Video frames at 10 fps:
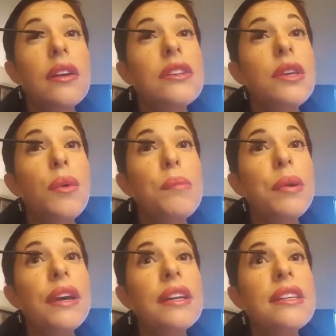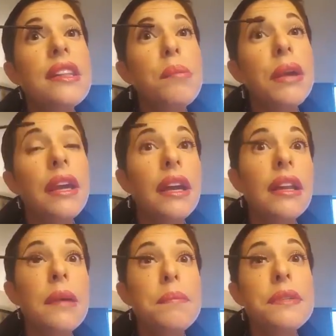So we picked the
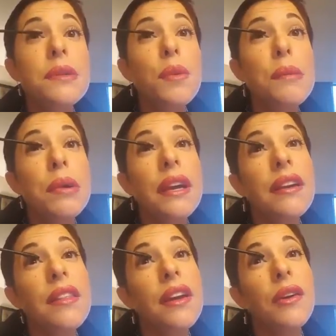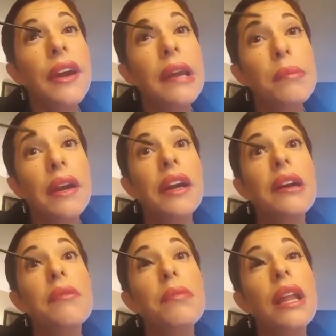pink lips, we picked the
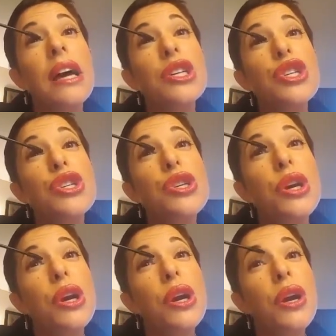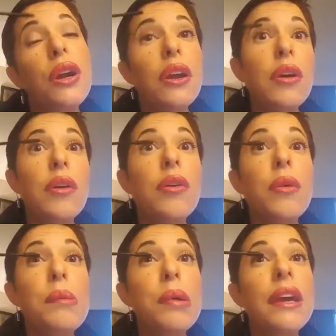cranberry blush,
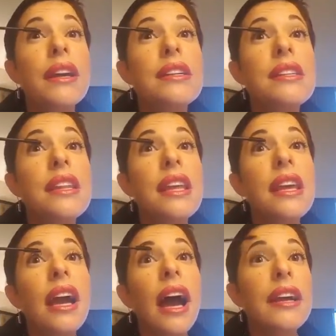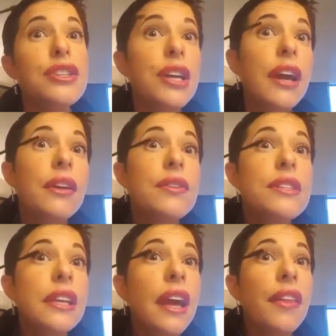we picked the
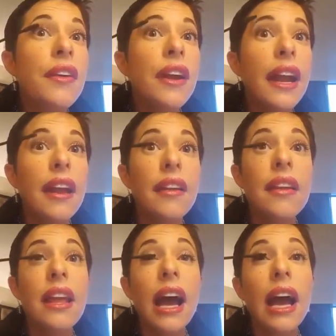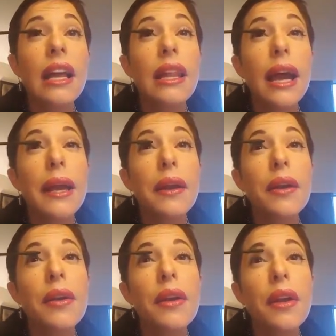eyeshadows together and the
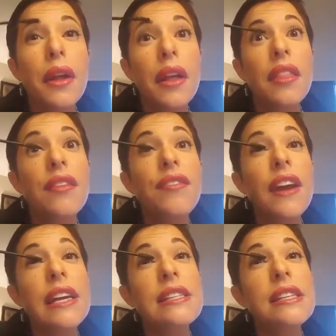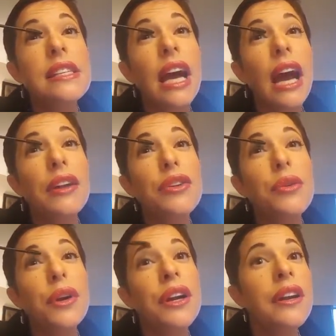eyeliner. The face is
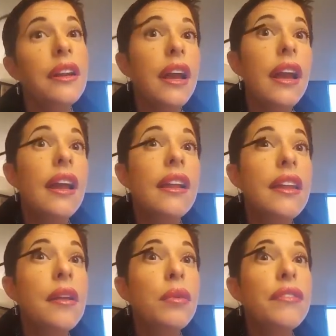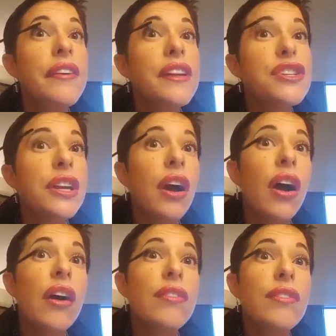contoured, and then we're finishing
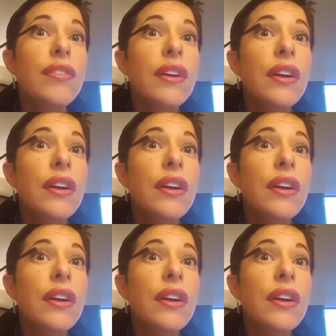off